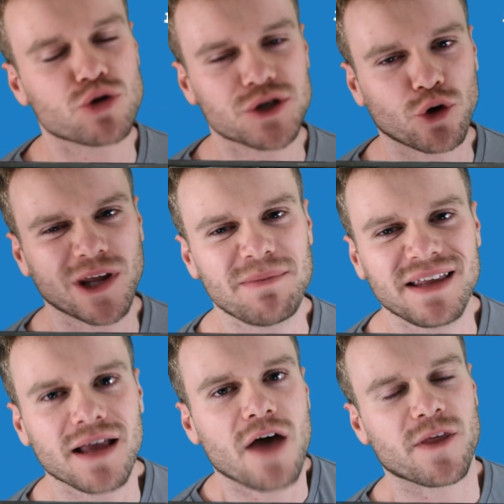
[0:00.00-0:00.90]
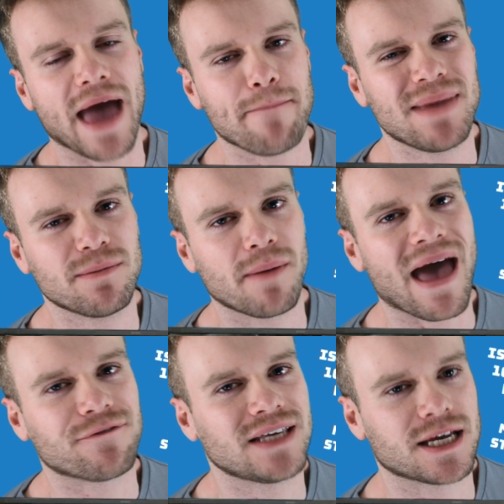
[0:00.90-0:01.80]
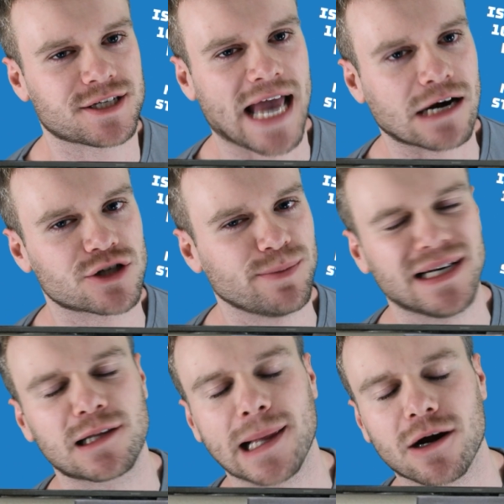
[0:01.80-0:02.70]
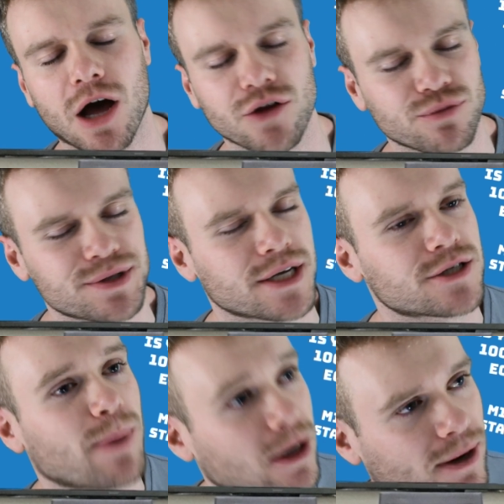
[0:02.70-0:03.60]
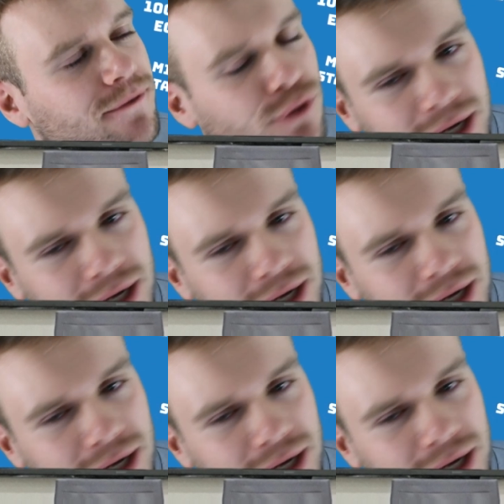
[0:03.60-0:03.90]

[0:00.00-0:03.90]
or does it only meet the minimum FDA standards to be declared 100% spider egg